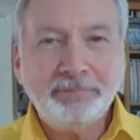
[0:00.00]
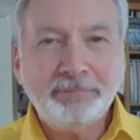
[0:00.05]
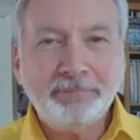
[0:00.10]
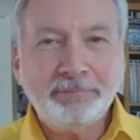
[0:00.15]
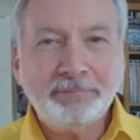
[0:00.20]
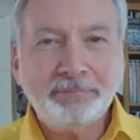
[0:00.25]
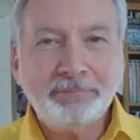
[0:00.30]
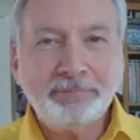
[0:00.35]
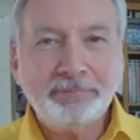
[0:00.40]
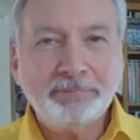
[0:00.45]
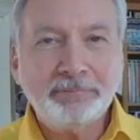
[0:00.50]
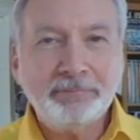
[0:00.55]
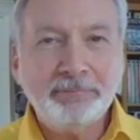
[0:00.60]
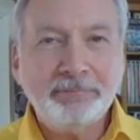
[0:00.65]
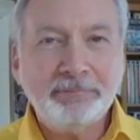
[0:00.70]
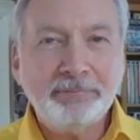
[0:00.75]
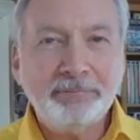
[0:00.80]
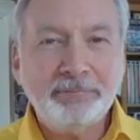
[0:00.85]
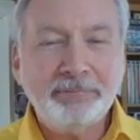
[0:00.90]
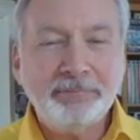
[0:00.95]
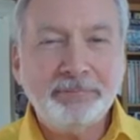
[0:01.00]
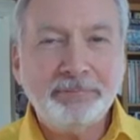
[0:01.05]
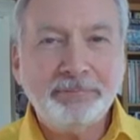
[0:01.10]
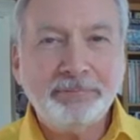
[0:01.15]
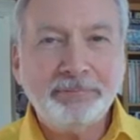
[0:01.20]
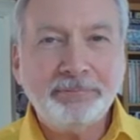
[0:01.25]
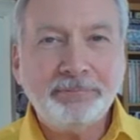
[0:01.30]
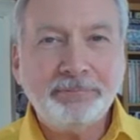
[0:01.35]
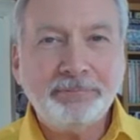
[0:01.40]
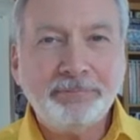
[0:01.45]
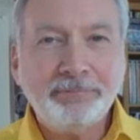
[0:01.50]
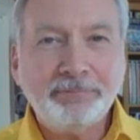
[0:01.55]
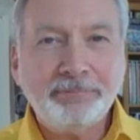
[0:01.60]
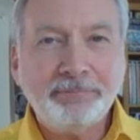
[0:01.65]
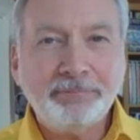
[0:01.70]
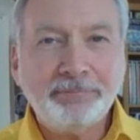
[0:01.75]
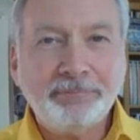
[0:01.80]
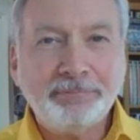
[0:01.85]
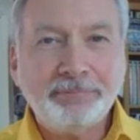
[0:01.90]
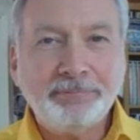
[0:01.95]

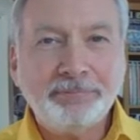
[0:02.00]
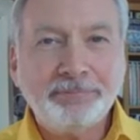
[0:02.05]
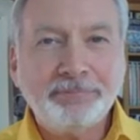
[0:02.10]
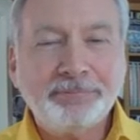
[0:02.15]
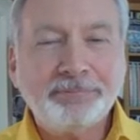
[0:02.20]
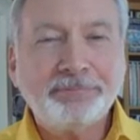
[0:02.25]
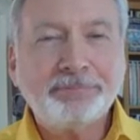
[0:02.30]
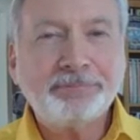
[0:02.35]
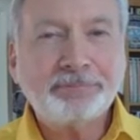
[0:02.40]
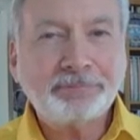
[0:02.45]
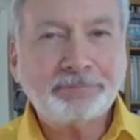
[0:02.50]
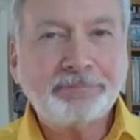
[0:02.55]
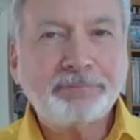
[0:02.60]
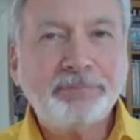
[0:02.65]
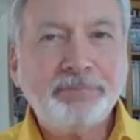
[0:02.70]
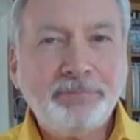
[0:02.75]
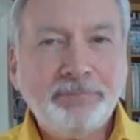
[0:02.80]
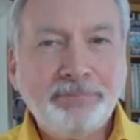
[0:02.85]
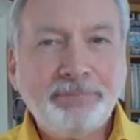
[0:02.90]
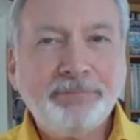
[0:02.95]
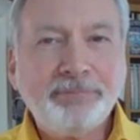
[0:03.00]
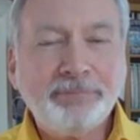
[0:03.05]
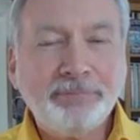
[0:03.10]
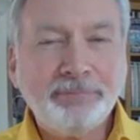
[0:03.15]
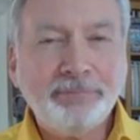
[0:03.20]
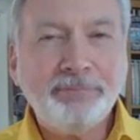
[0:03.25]
[no speech]